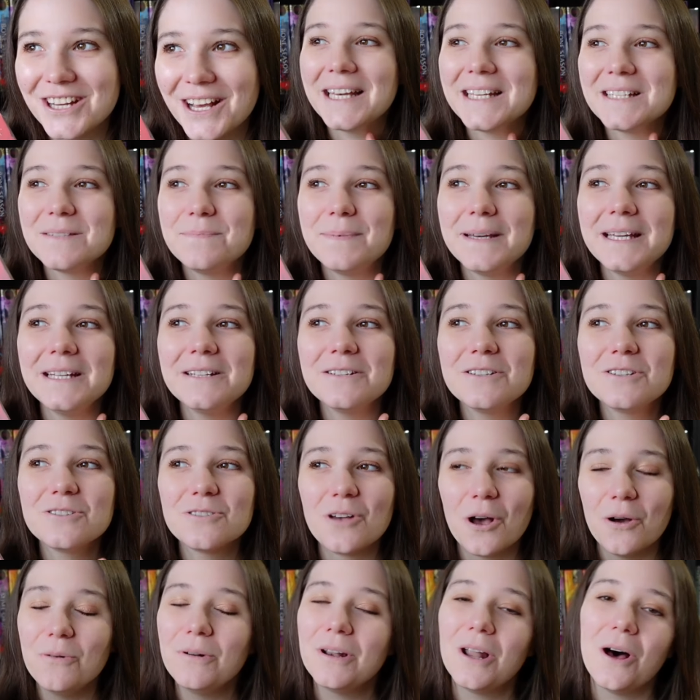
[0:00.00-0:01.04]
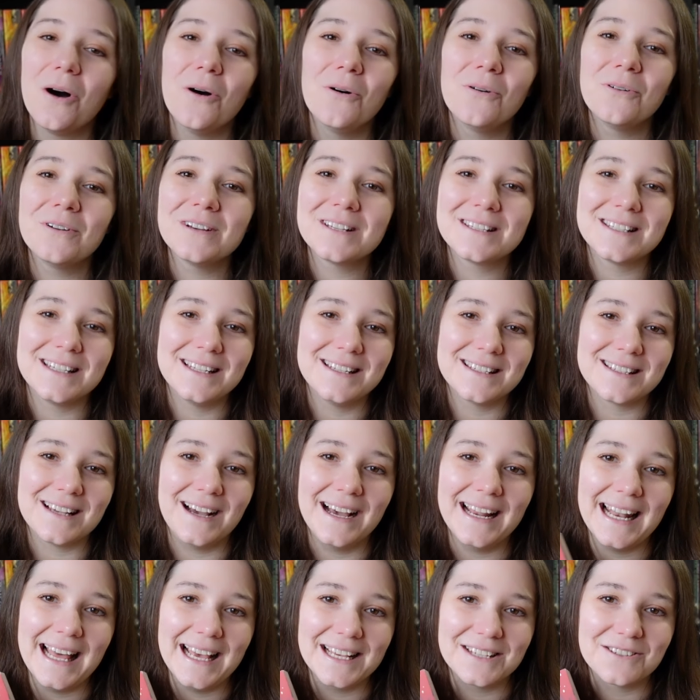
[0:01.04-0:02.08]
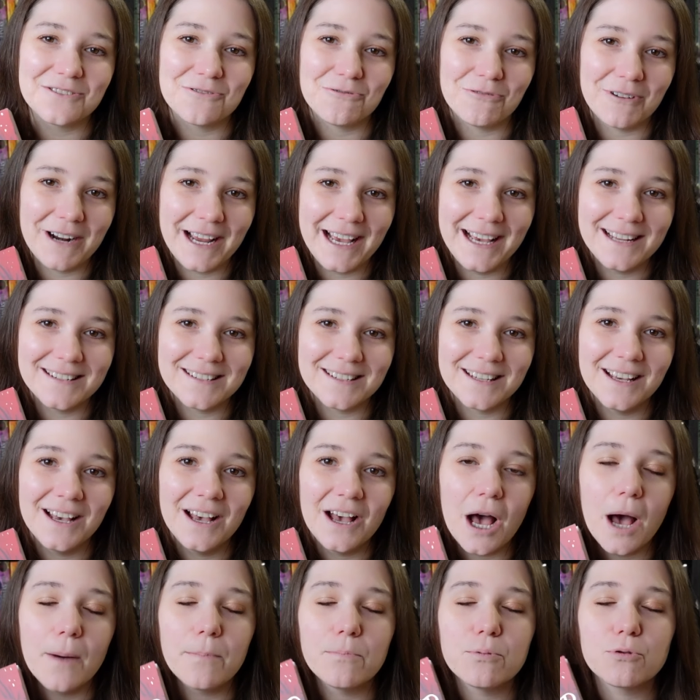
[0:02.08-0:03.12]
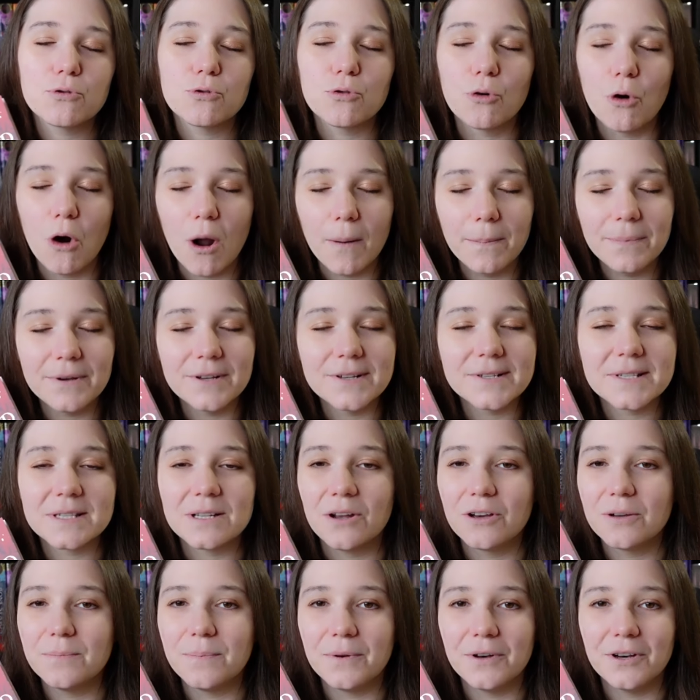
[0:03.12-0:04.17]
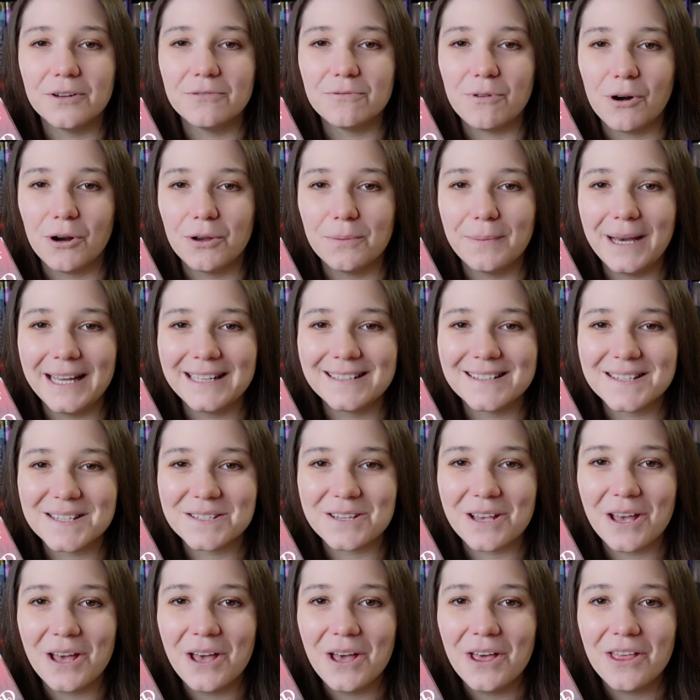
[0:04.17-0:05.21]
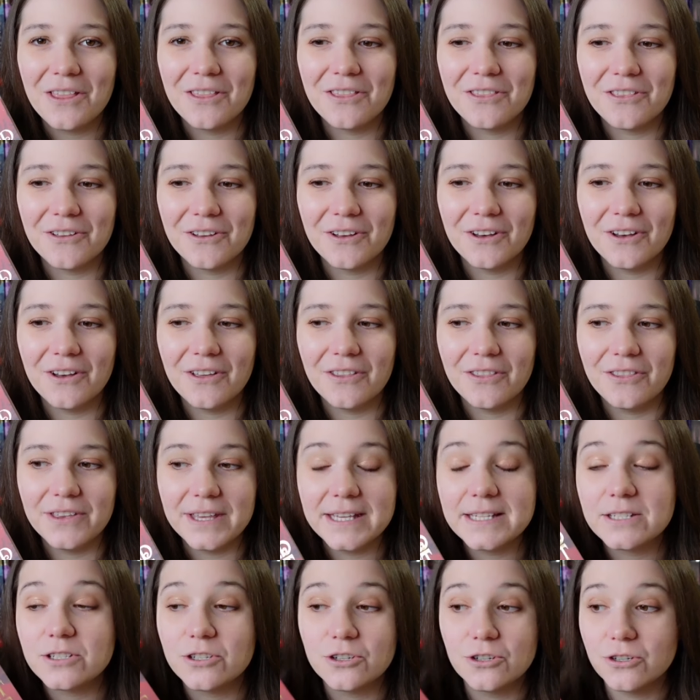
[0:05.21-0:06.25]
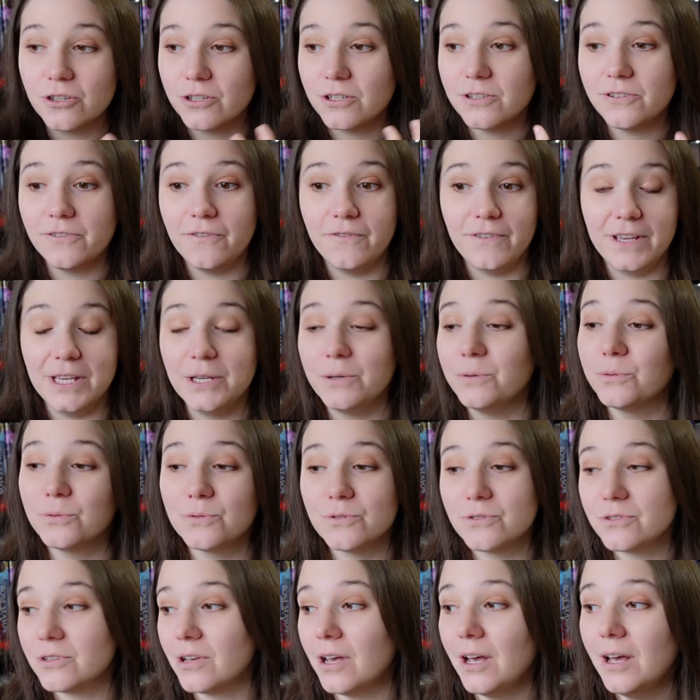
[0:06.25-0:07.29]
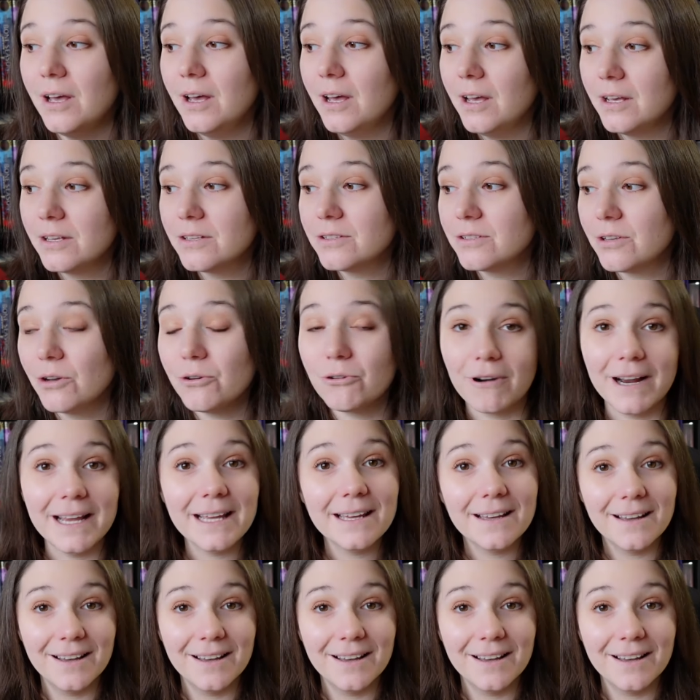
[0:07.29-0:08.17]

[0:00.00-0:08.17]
It's been so long since I last read a proper slow burn romance that this just feels so great